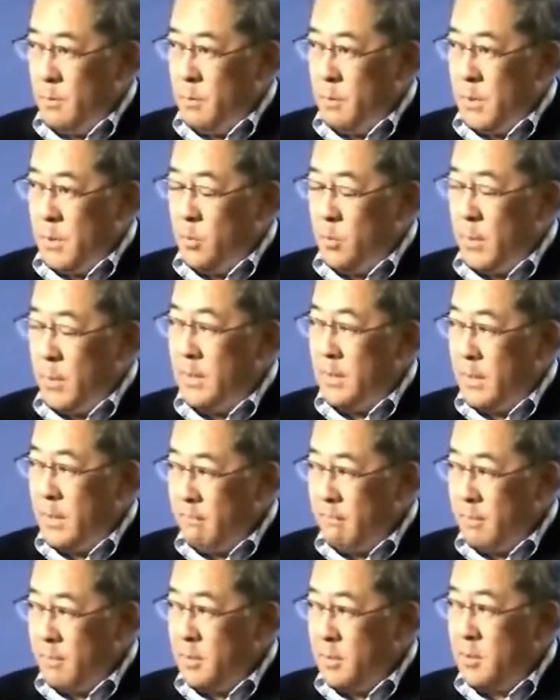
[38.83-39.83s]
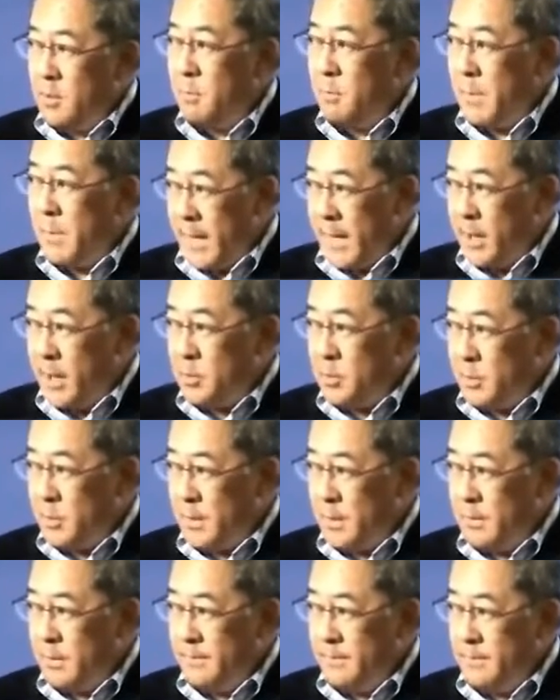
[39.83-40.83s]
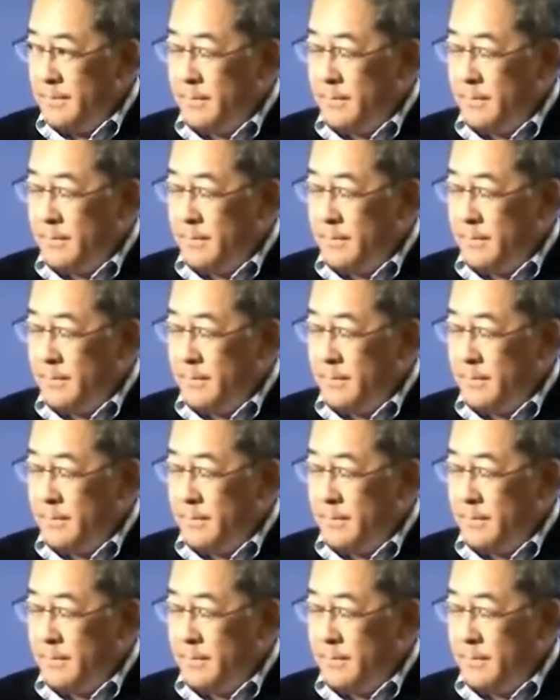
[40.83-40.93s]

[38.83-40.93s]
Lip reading: between governance and management.